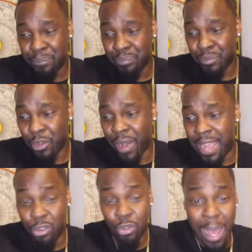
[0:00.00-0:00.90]

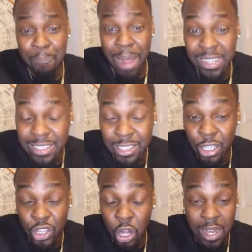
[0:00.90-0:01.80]
right? You got Pisces in
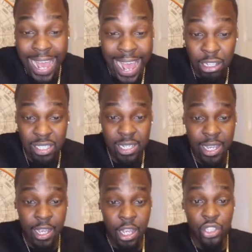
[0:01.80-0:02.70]
the third house.
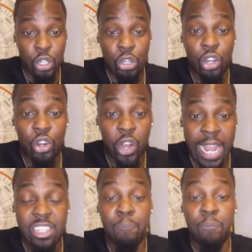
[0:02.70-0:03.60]
So you could
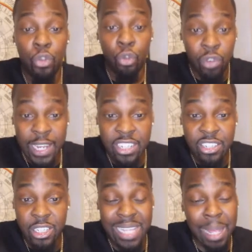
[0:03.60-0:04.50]
create some new
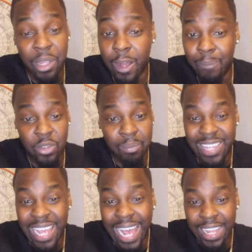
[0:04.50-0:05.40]
relationships that become some
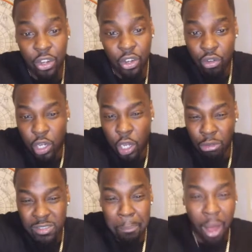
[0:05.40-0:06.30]
tight,
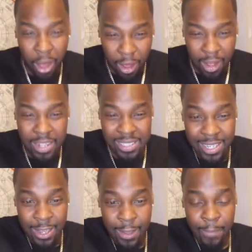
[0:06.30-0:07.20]
close bonds,
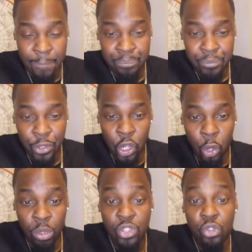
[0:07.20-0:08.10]
you know,
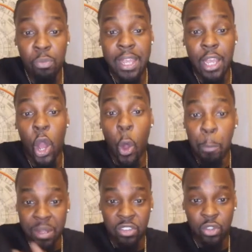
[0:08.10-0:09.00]
with you being
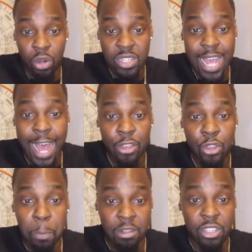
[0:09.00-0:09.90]
open towards how you
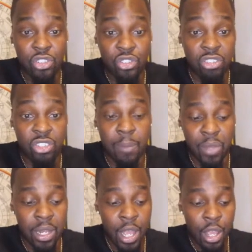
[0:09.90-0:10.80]
build and structure
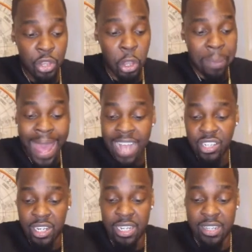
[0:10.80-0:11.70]
something. Your
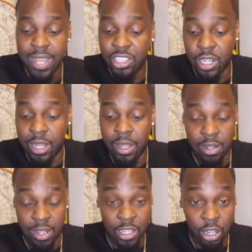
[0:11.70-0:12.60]
passion and intention,
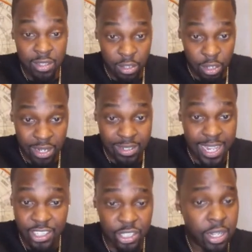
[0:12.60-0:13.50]
your intention